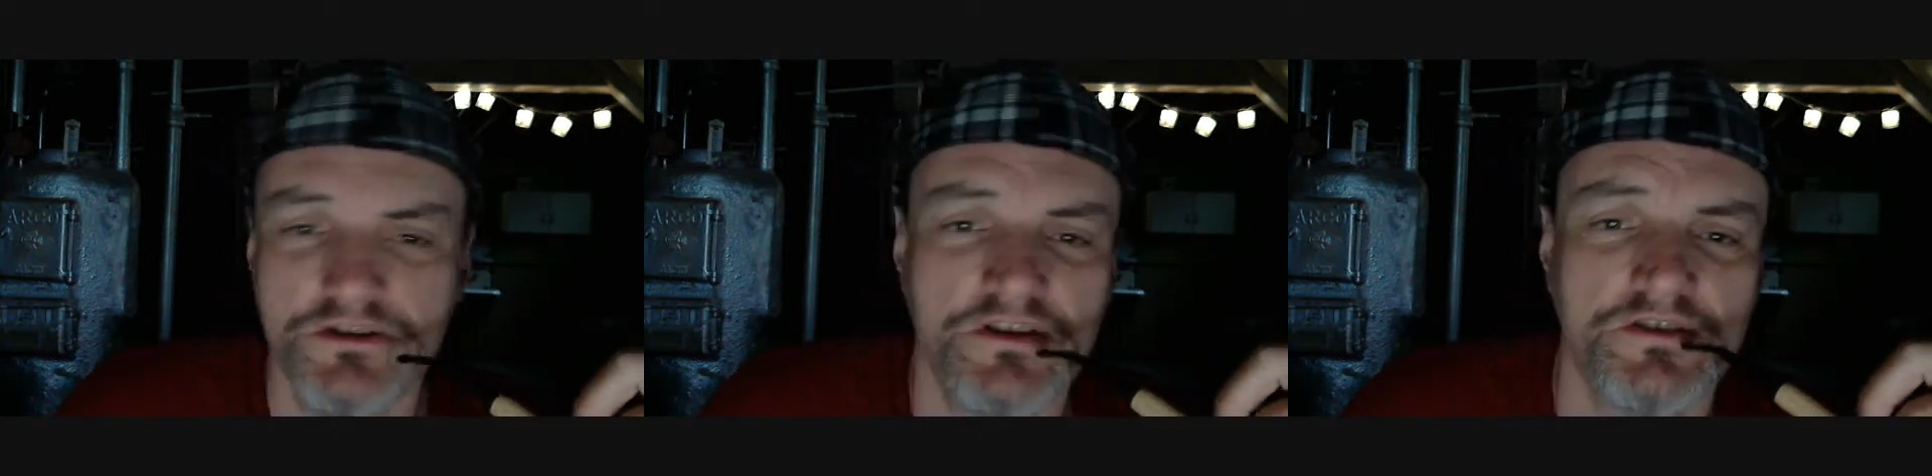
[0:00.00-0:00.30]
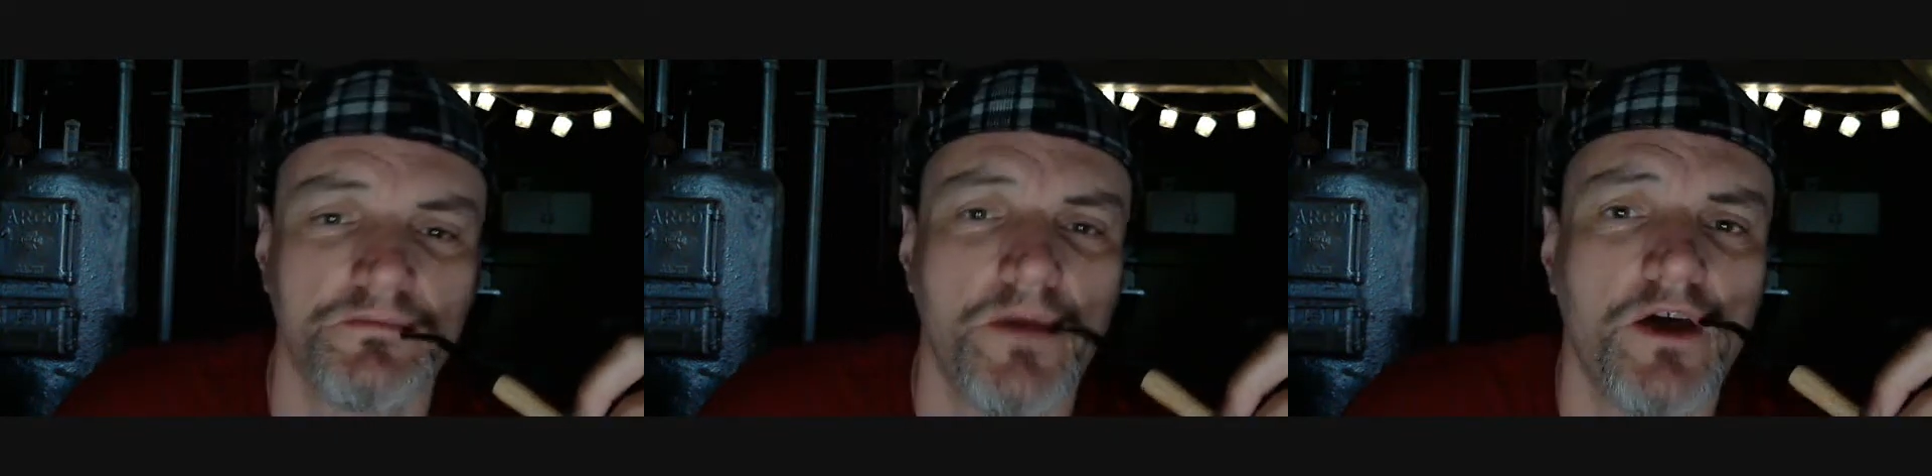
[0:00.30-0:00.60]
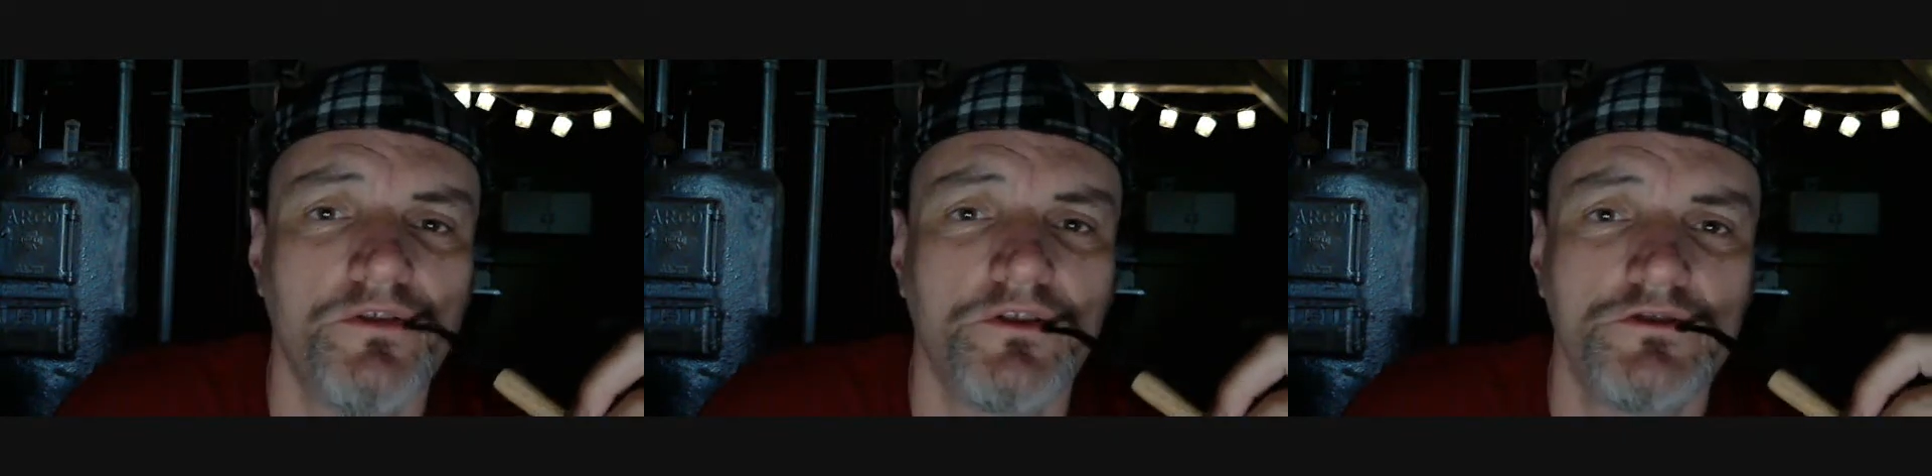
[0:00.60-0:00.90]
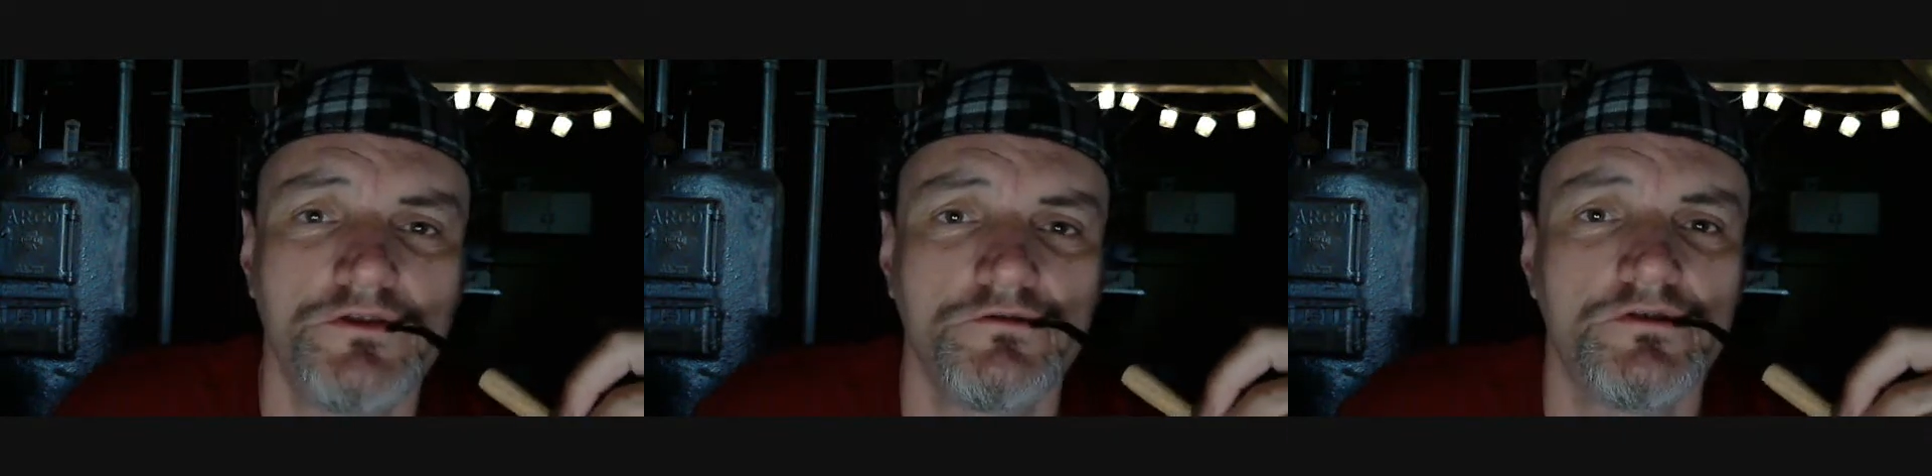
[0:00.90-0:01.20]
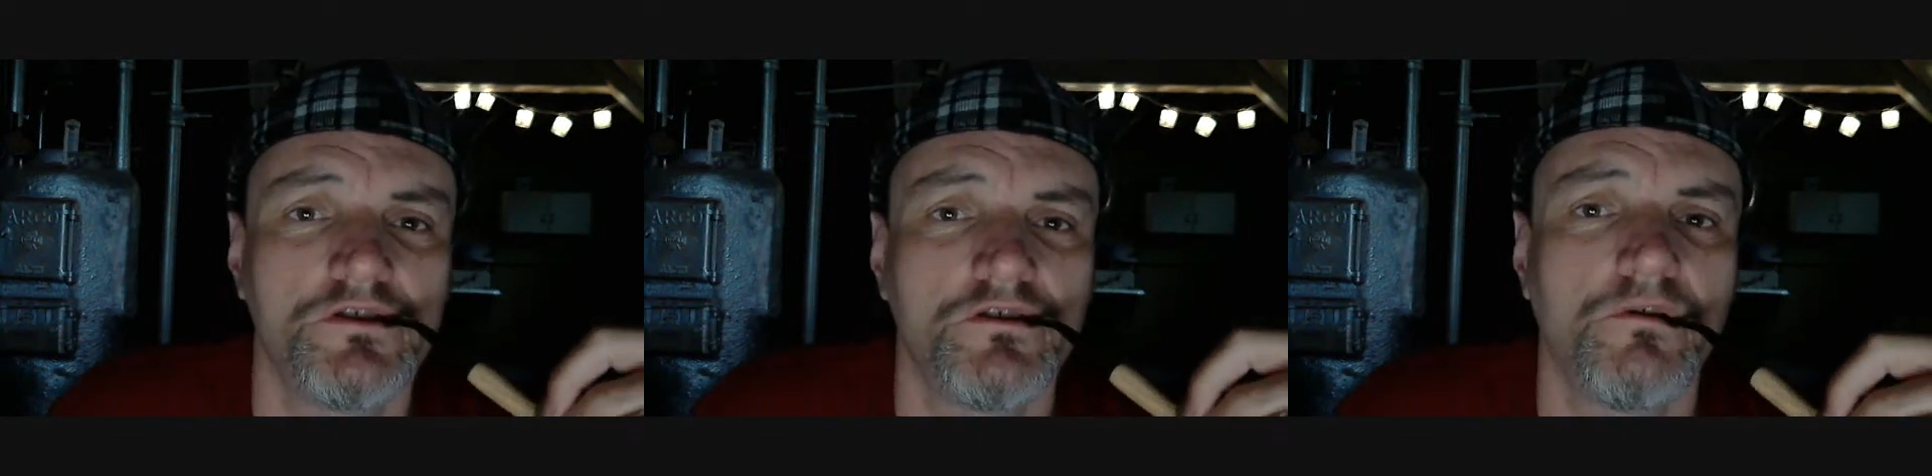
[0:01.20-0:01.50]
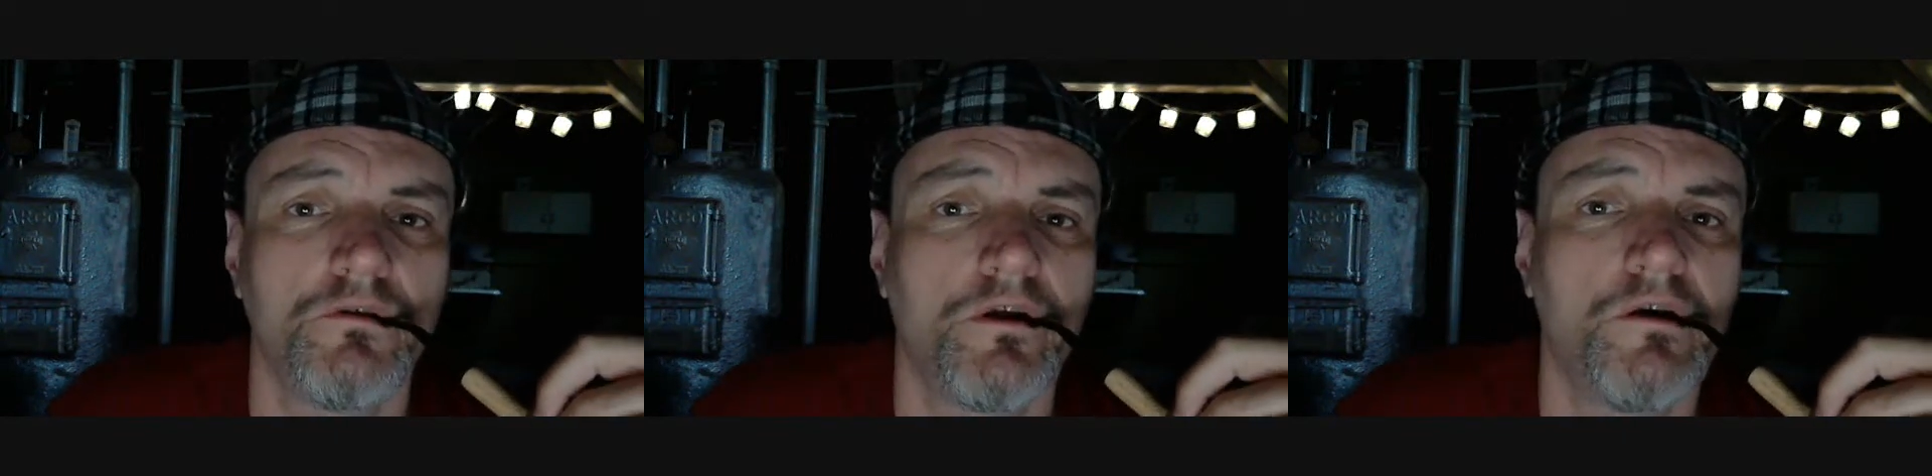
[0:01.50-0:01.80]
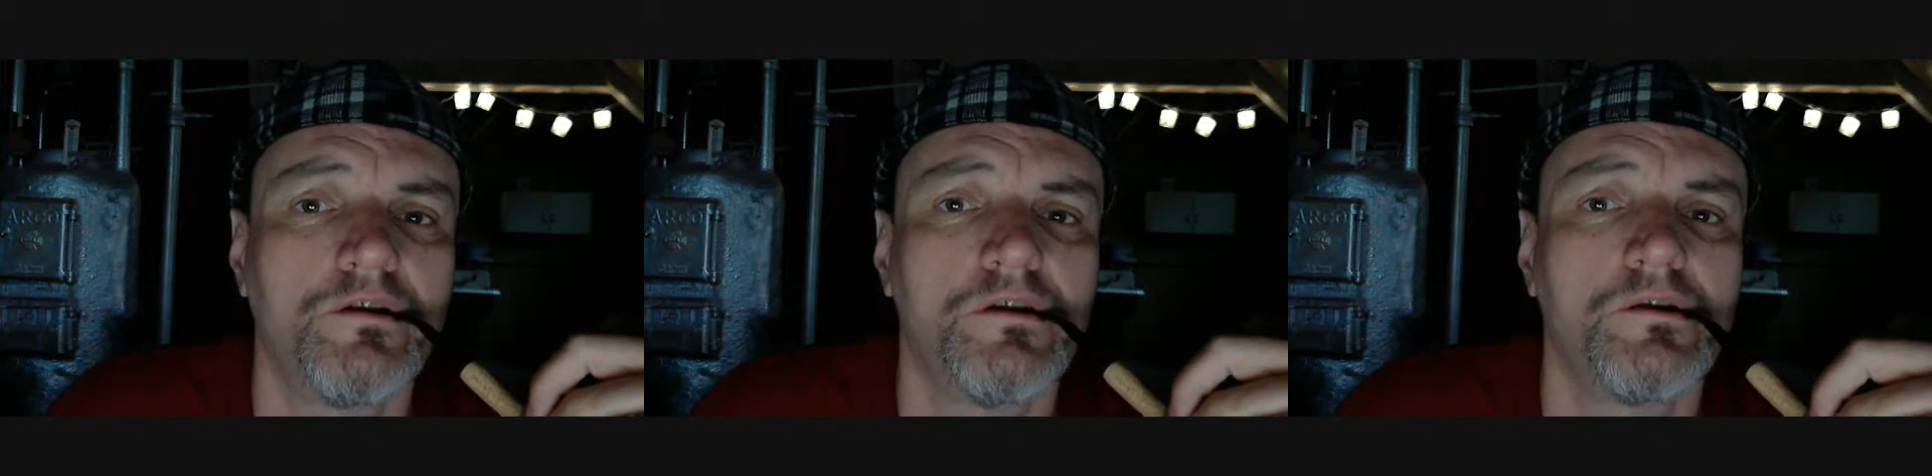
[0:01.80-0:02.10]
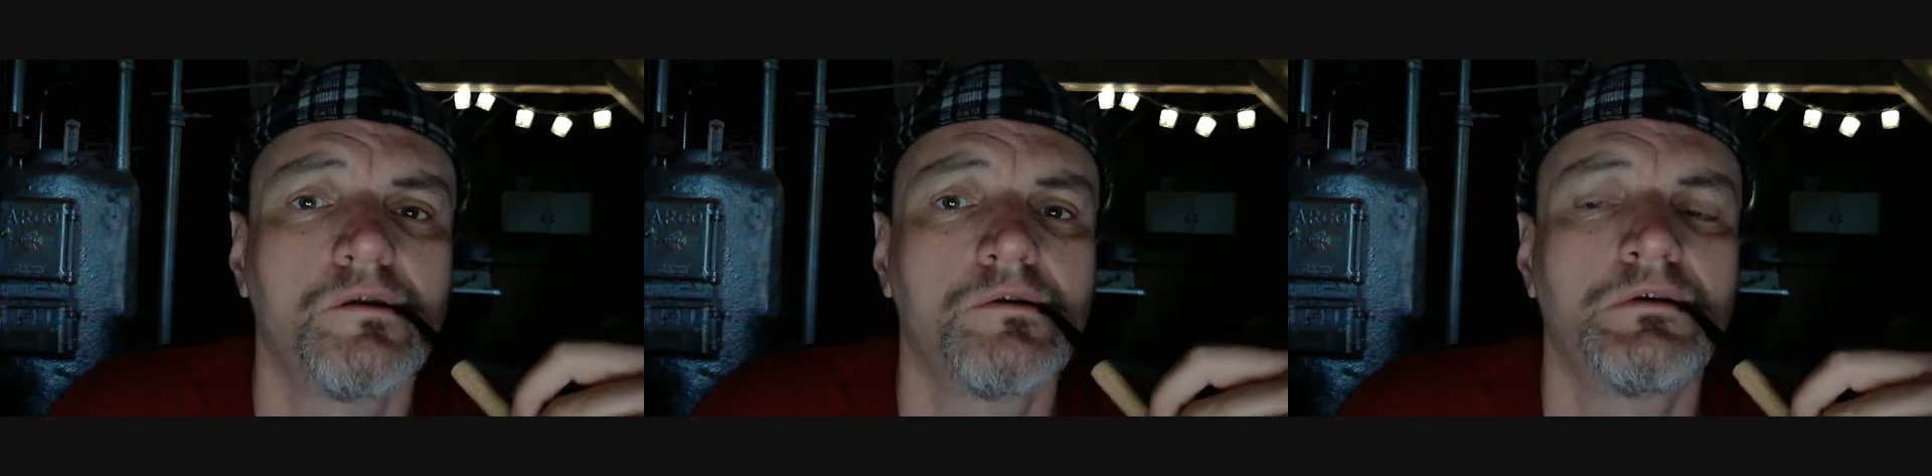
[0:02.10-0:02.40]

She has some health issues that are going on, and